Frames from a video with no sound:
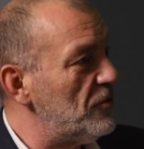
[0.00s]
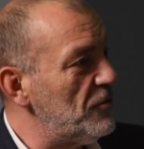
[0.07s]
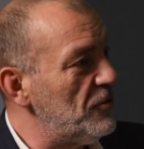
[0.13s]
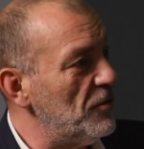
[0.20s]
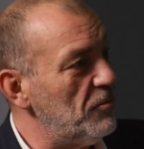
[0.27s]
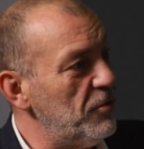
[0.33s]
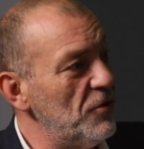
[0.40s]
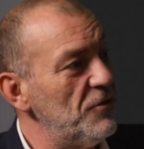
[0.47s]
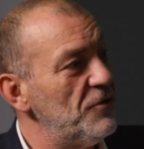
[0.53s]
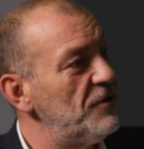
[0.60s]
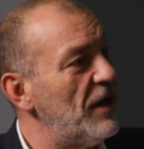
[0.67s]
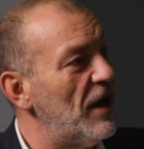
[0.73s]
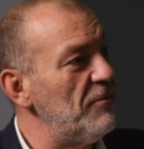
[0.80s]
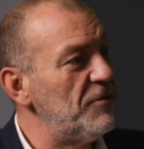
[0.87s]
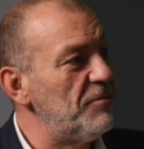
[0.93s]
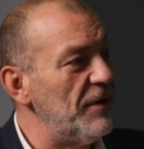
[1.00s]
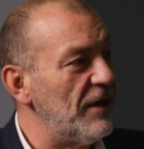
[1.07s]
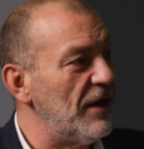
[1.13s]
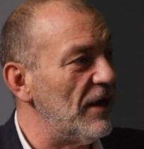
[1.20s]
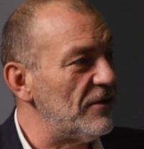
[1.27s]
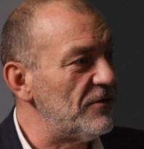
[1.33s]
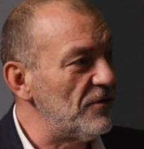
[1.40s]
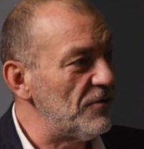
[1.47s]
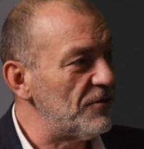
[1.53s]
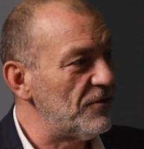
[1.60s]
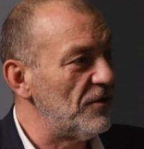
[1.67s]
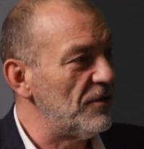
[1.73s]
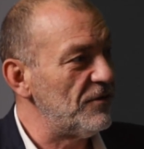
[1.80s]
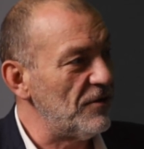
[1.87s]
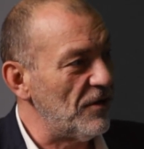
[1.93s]
The Blues game's been cancelled,
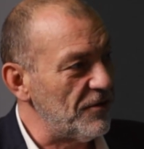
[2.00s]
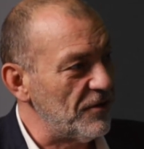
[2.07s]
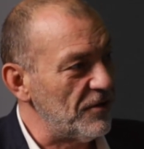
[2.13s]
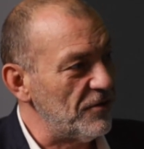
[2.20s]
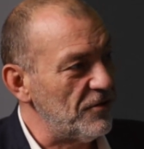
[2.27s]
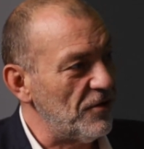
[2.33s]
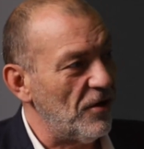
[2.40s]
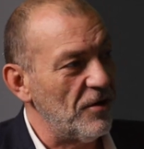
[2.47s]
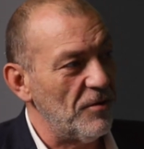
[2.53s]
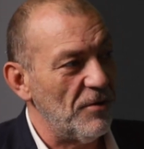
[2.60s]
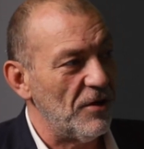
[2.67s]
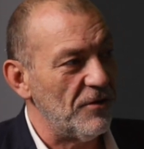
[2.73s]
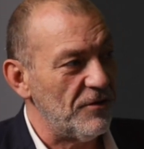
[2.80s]
so there's nothing to talk about